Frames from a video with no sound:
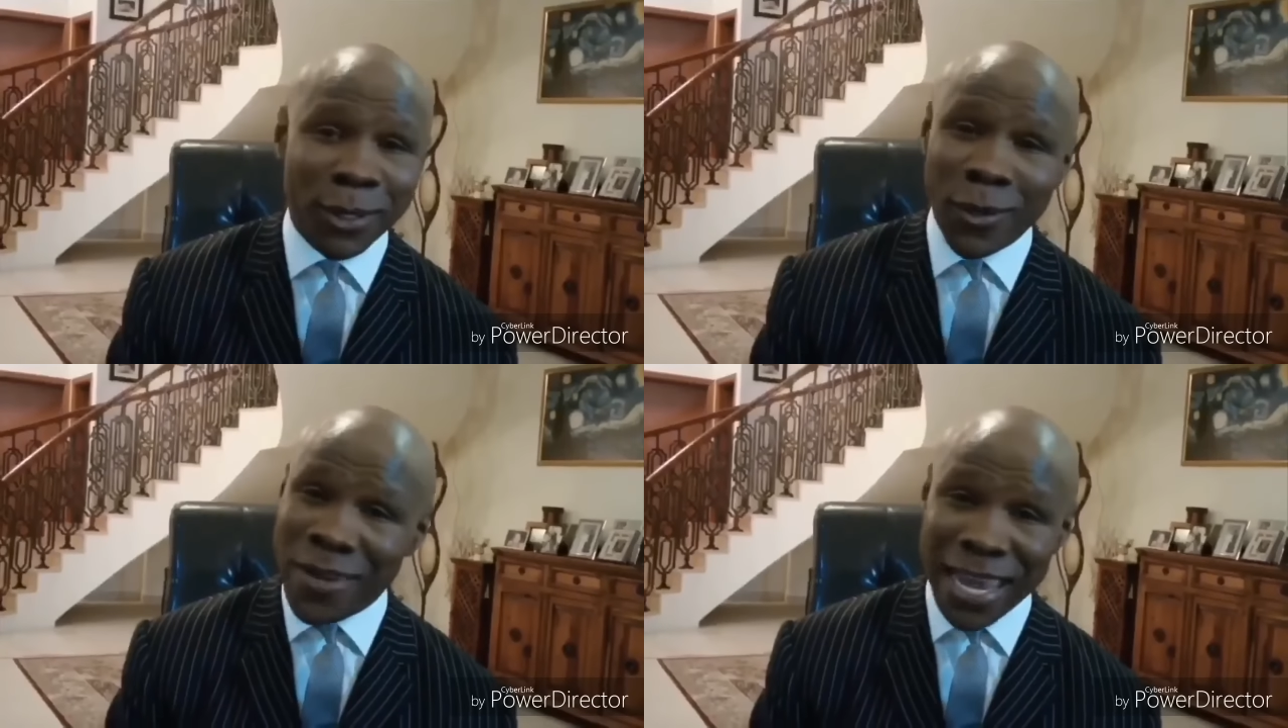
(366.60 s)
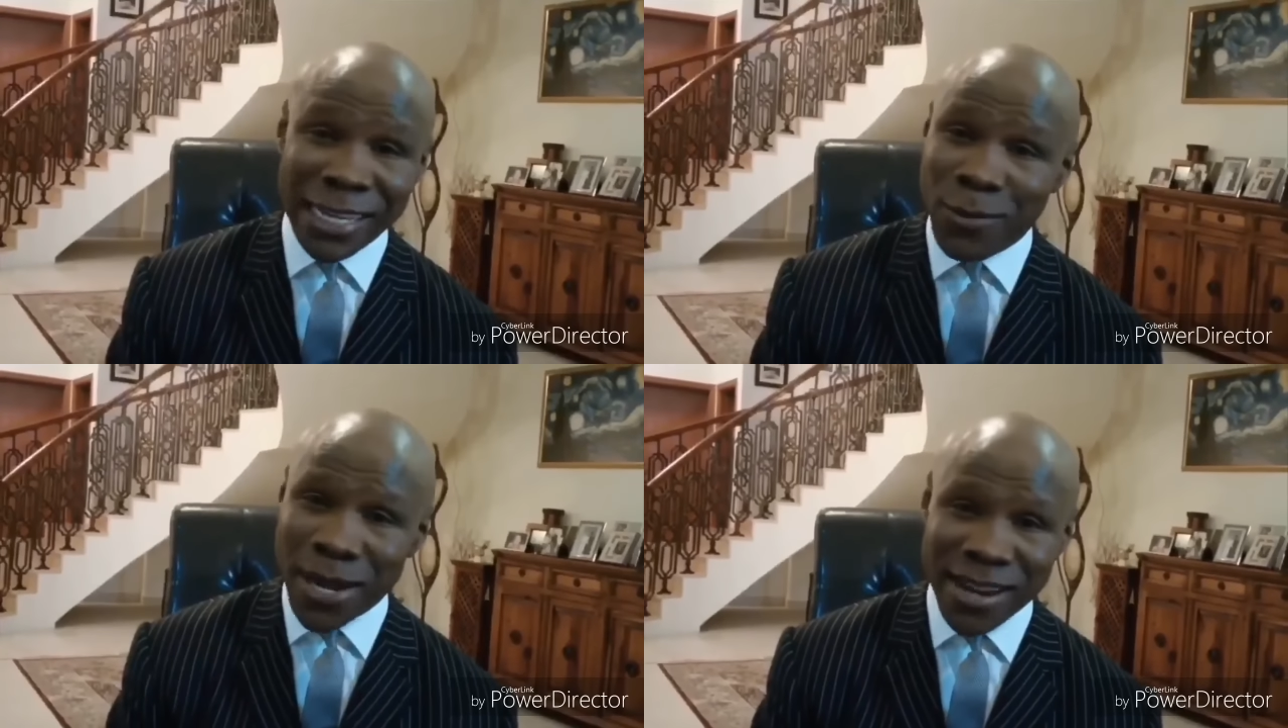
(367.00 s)
I'm not
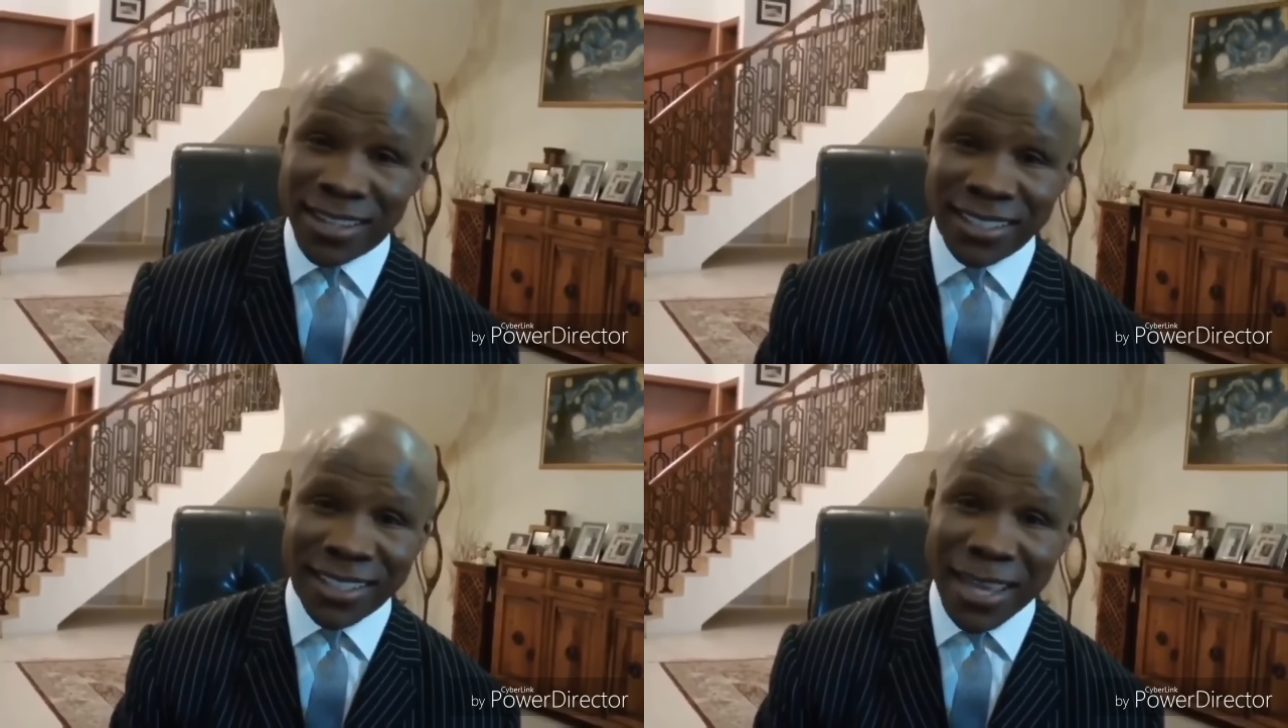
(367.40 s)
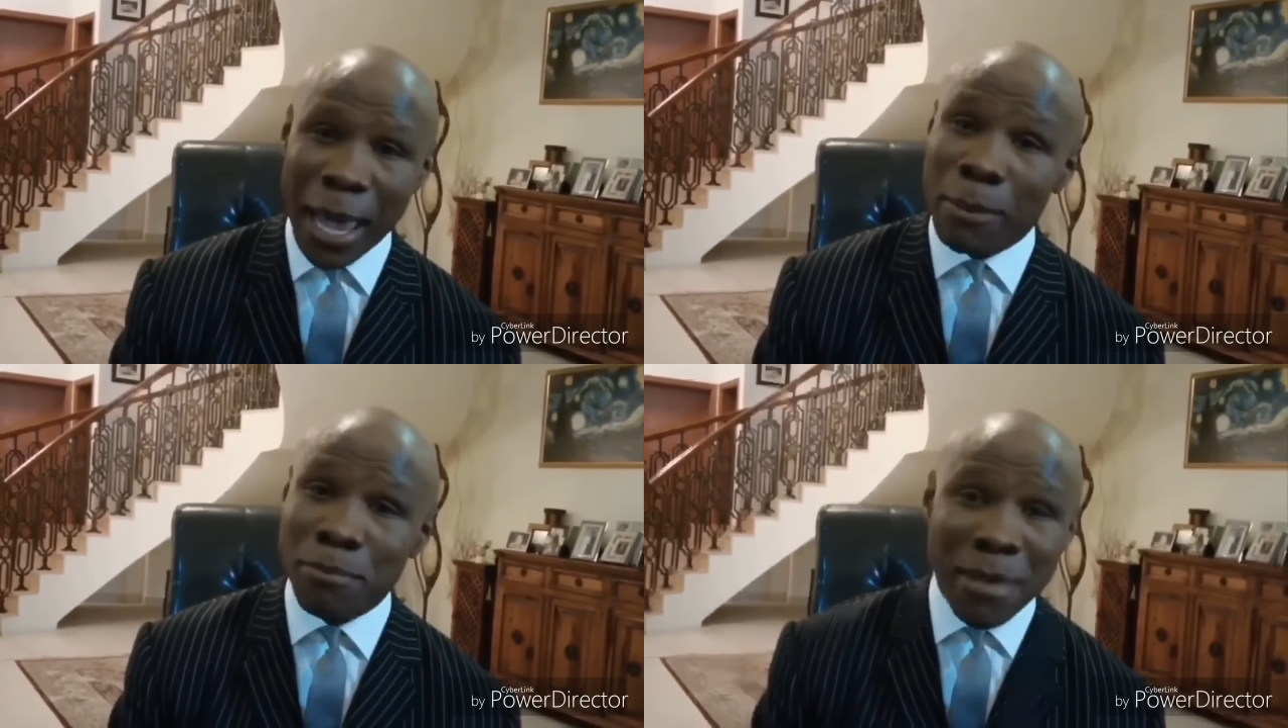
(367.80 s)
going anywhere,
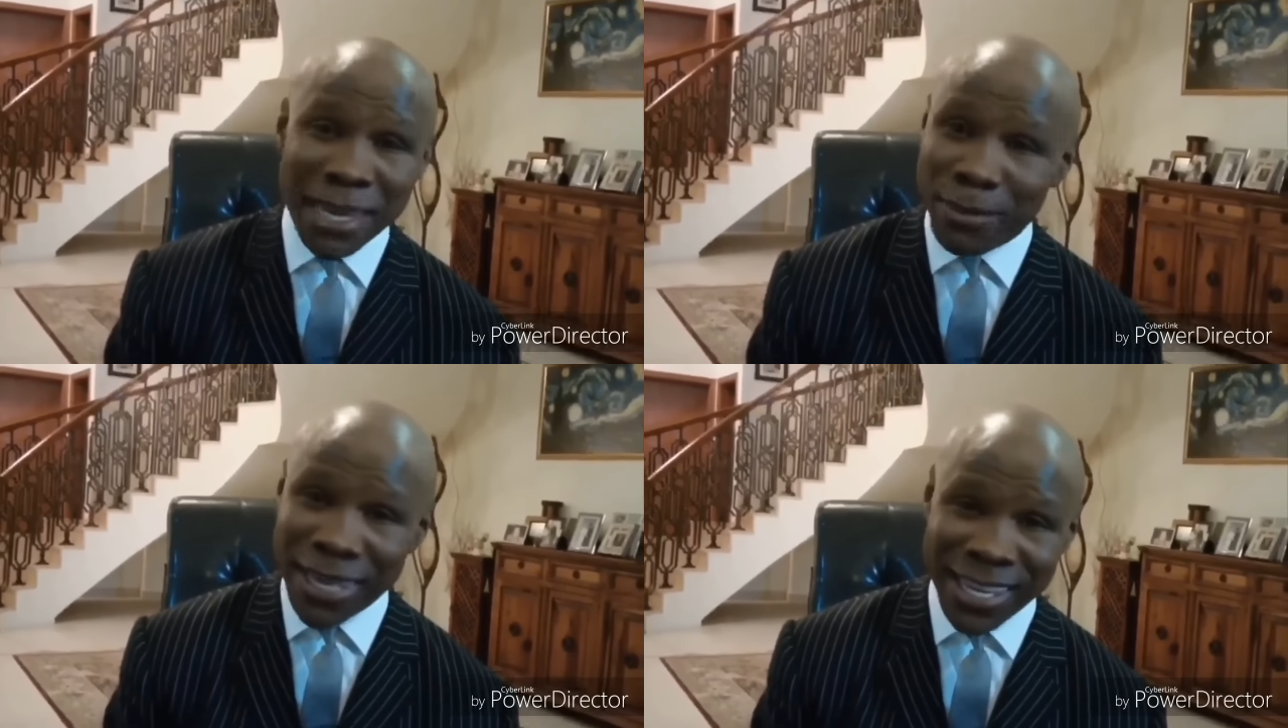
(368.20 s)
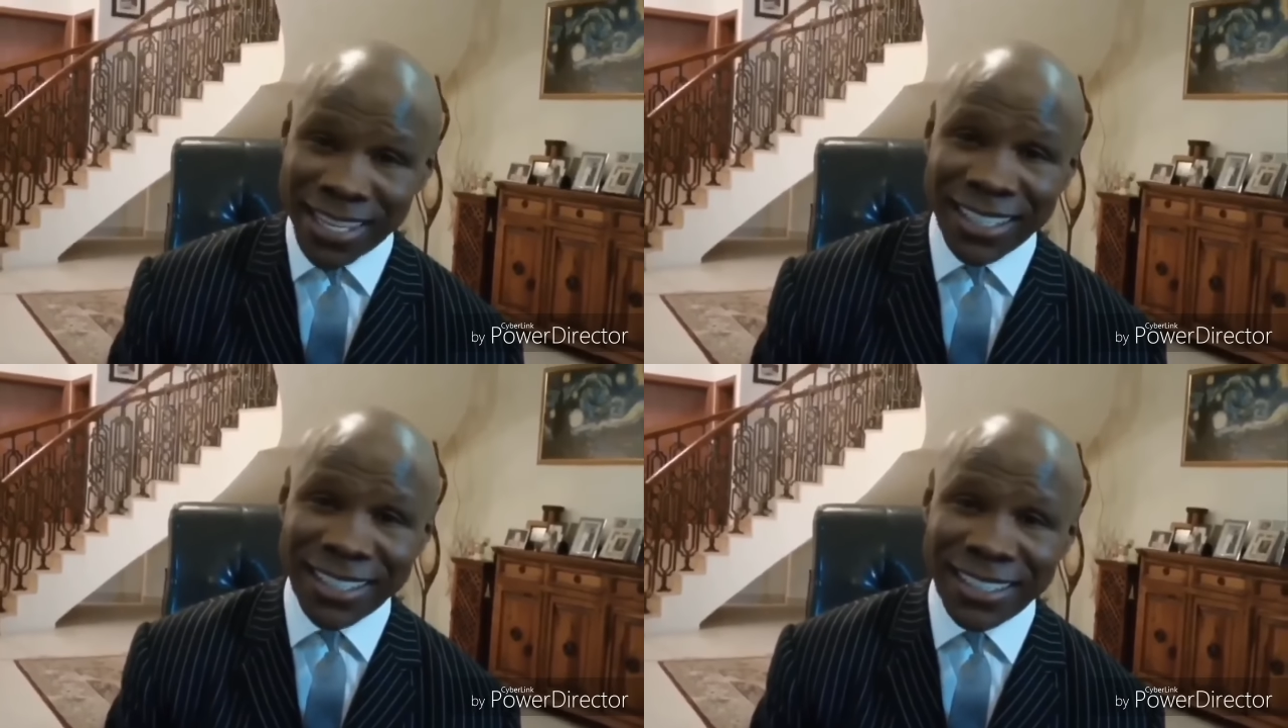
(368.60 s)

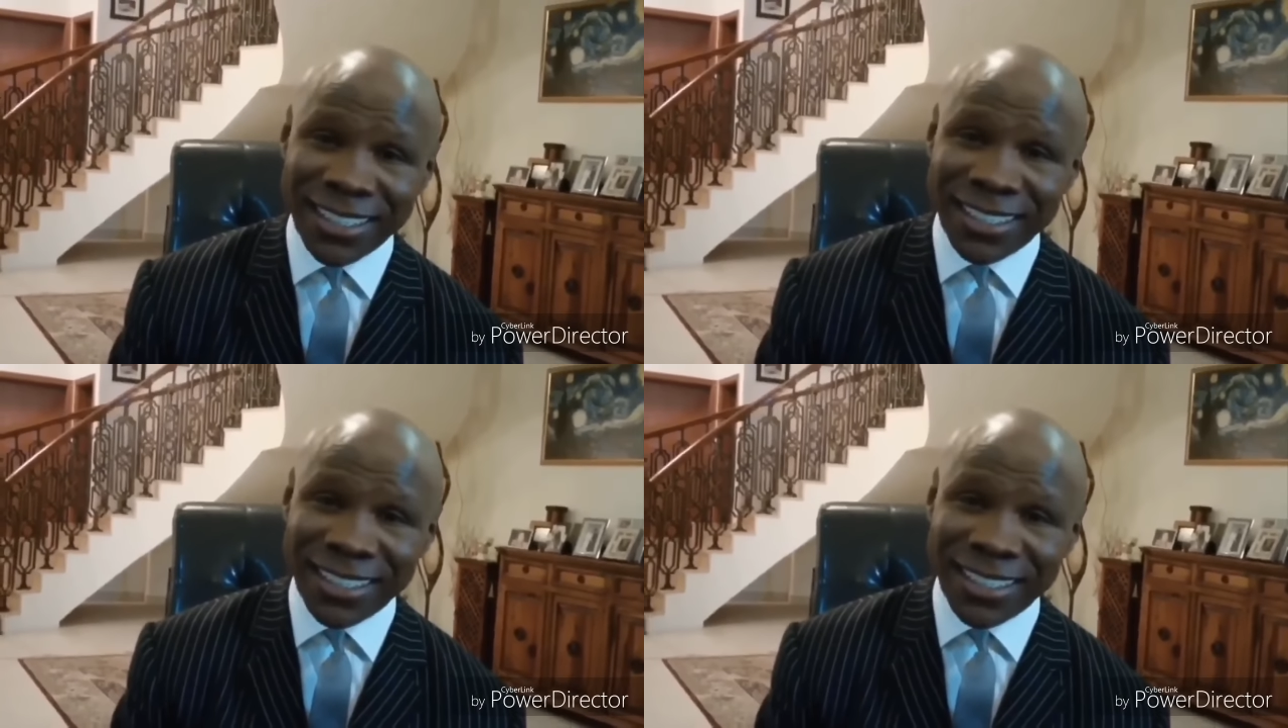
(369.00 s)
baby.